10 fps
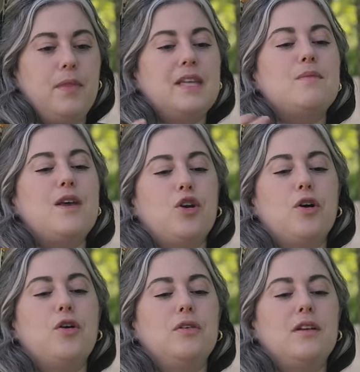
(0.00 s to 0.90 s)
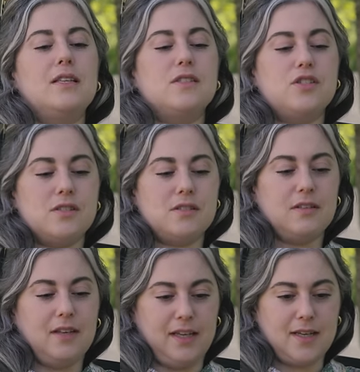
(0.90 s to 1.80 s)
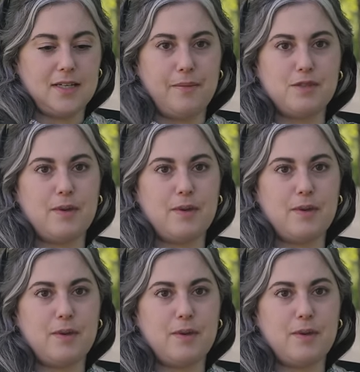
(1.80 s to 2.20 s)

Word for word: But then to make your own, it's just like 10 times